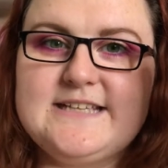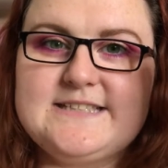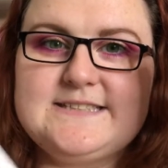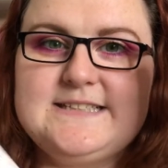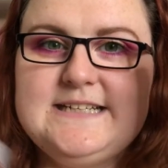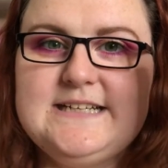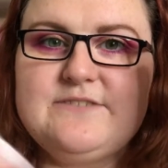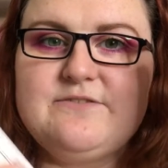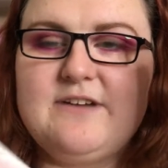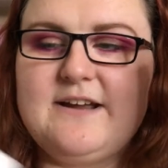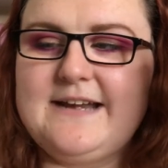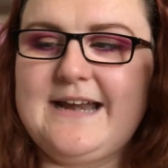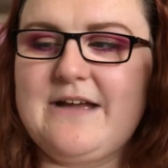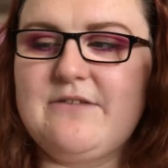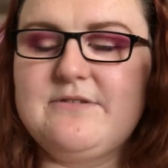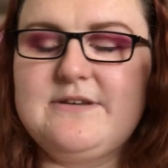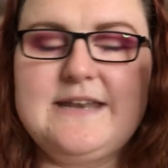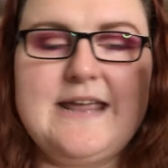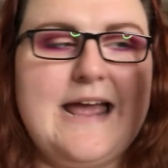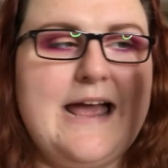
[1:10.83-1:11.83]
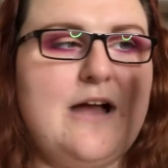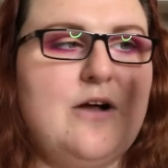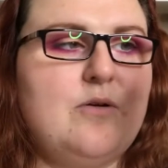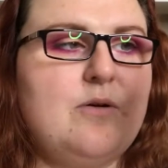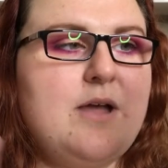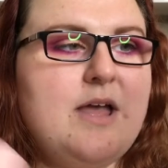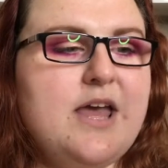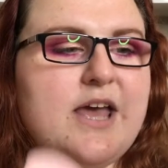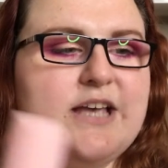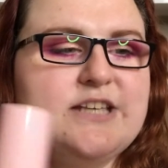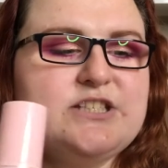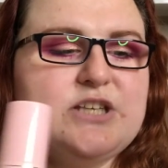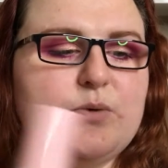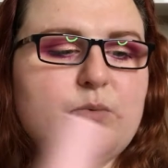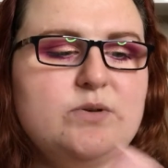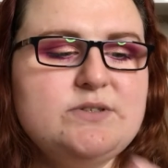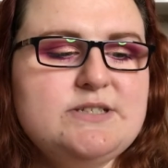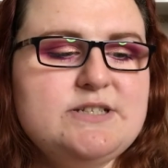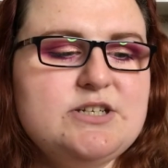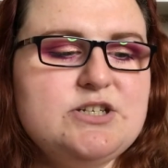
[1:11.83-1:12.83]
It's nearly run out now, so I
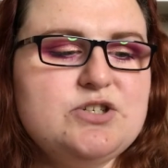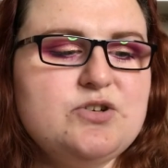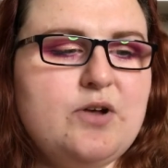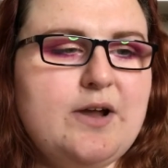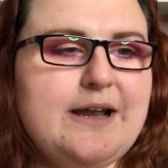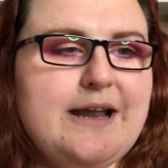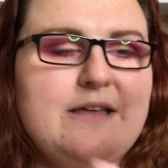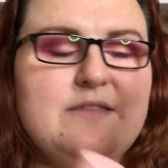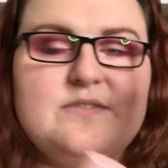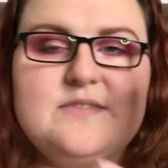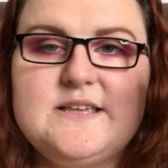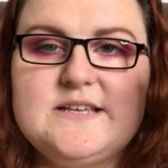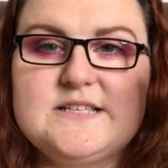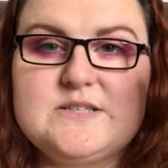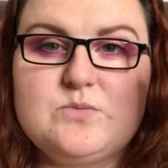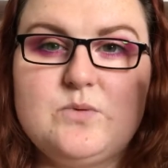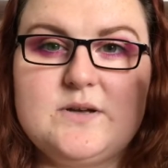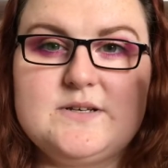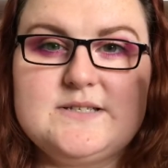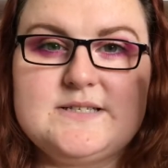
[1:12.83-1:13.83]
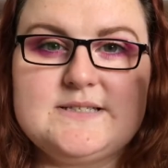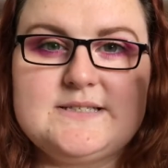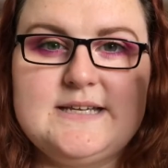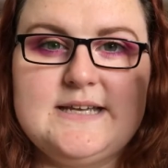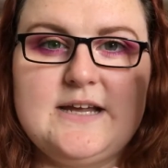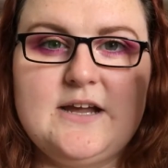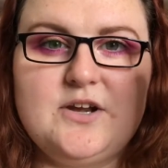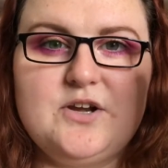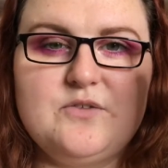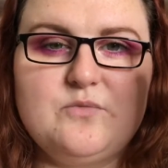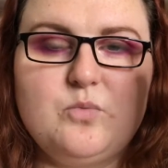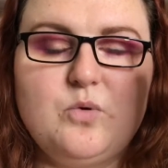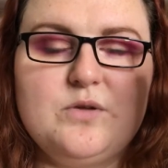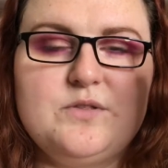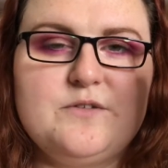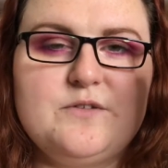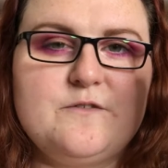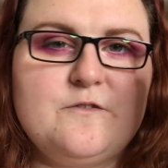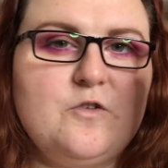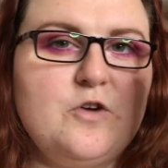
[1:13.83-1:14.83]
wanted to try out this one to see kind of
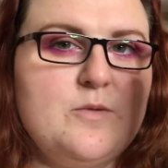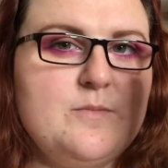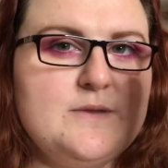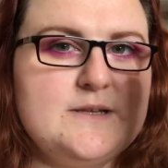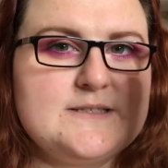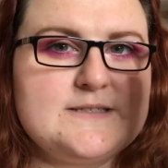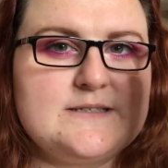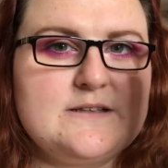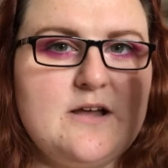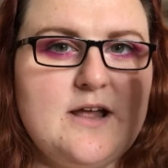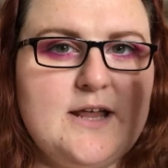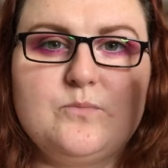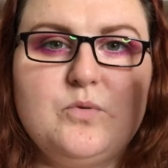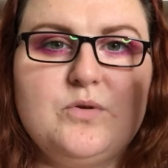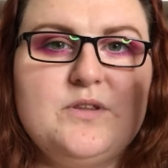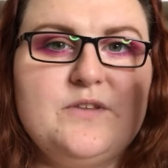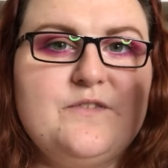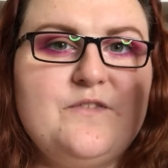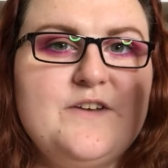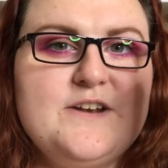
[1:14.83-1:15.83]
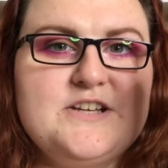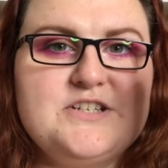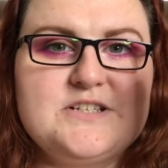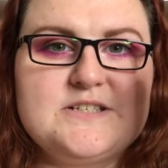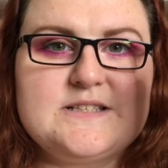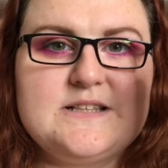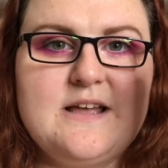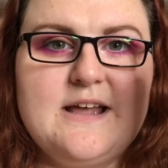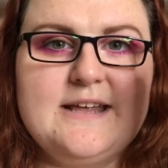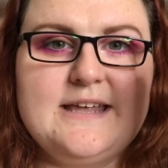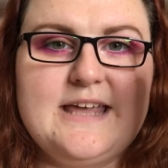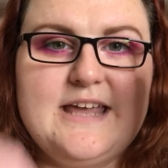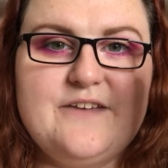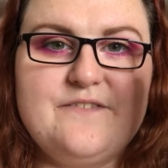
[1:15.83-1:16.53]
what the formula's like, what the finish is like,